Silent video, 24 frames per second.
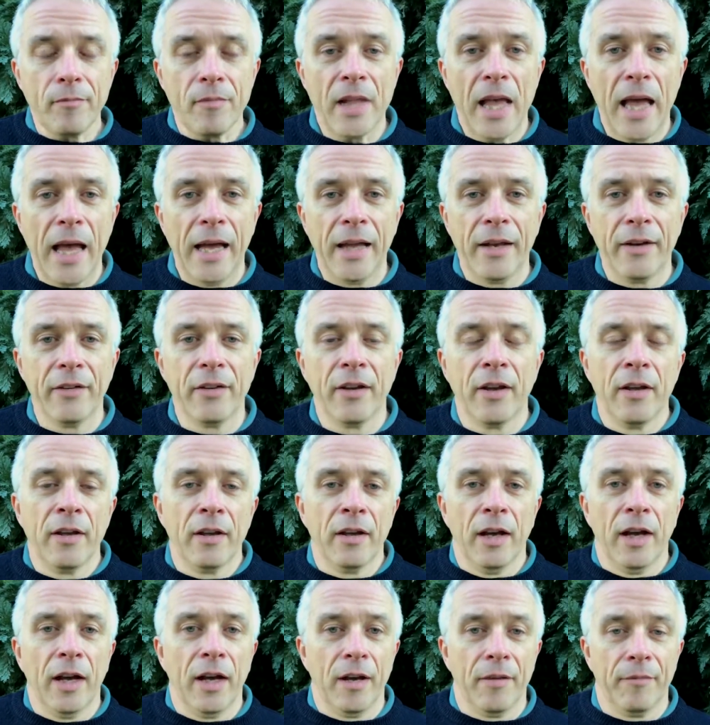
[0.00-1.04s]
And
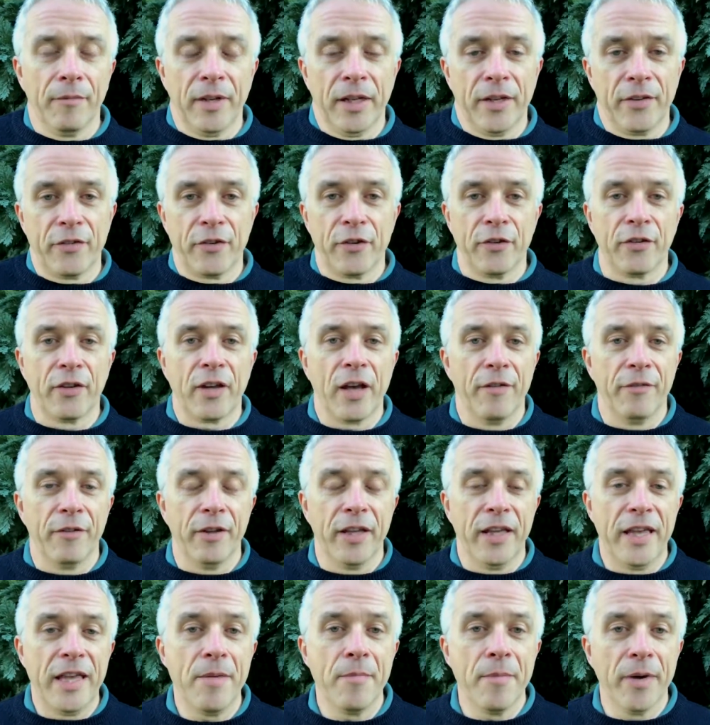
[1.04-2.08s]
um, let's just cover
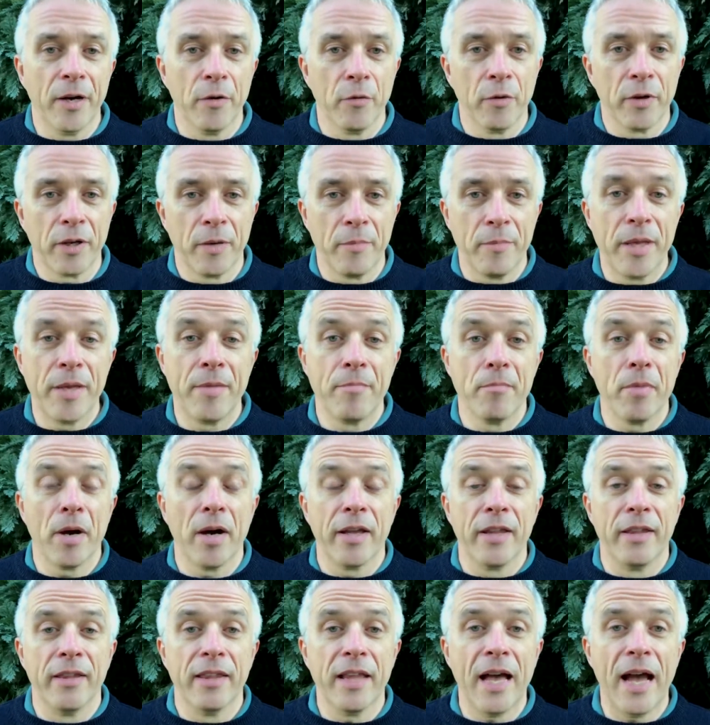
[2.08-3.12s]
email. What I mean by
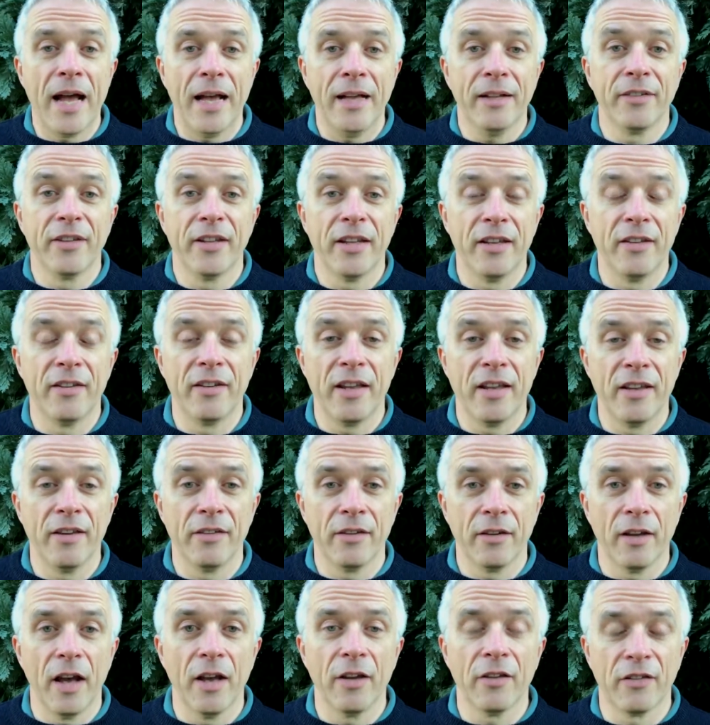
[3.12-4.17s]
that is, is
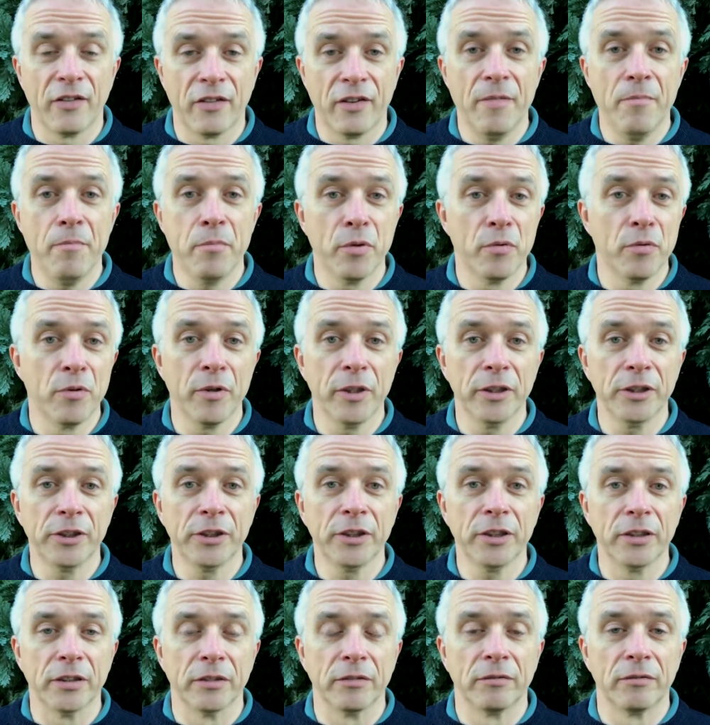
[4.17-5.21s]
a simple
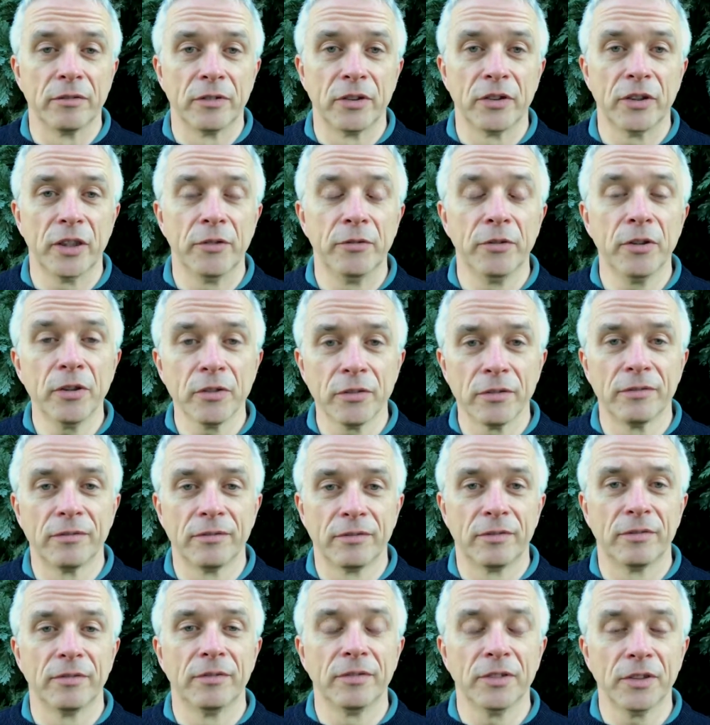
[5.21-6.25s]
question. So not,
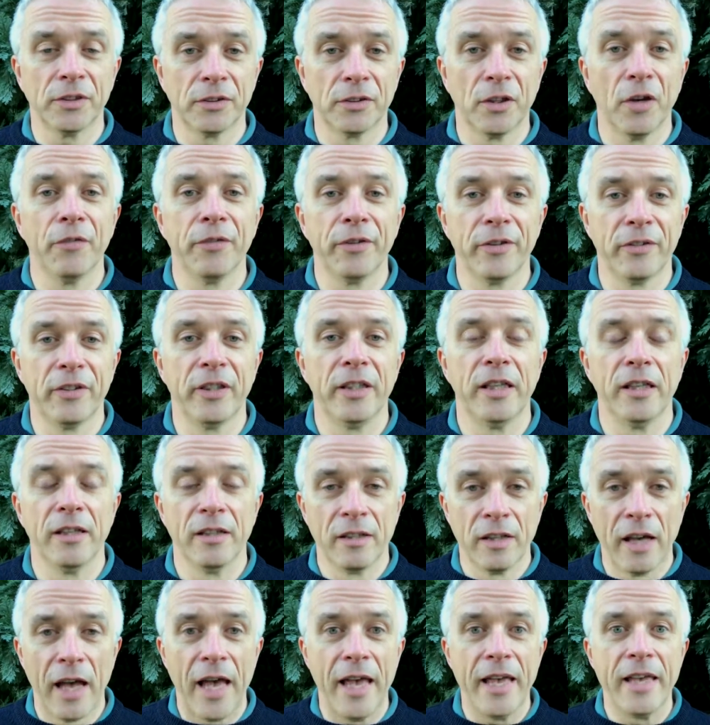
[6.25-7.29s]
not obviously
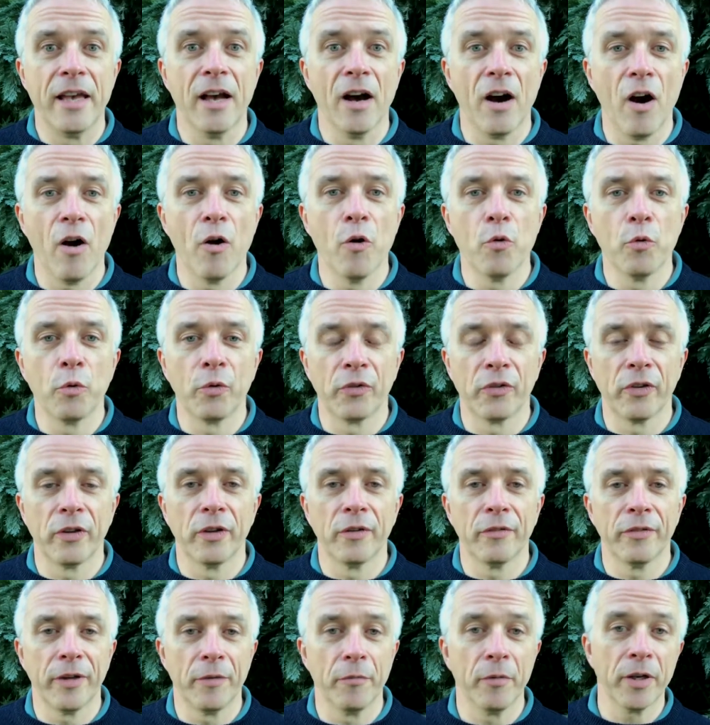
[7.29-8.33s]
a whole
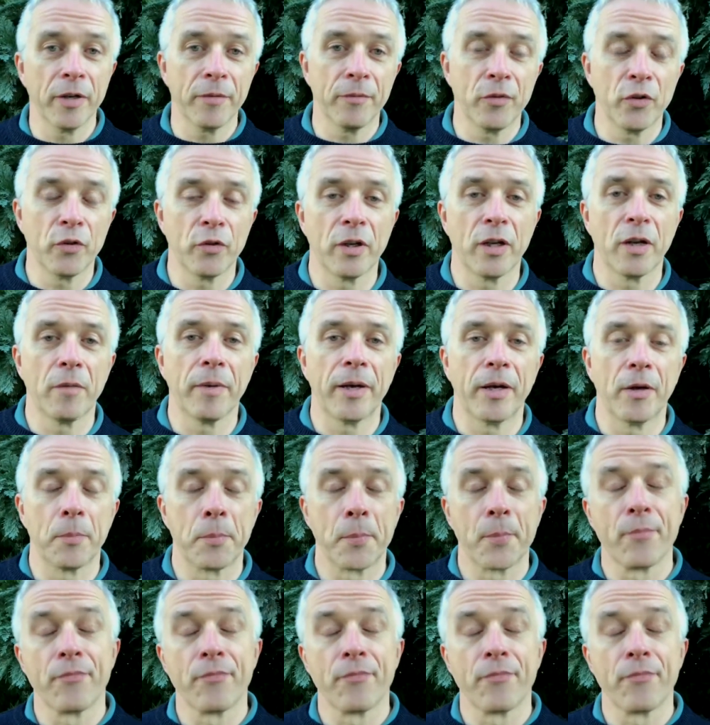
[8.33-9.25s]
survey. When I'm talking about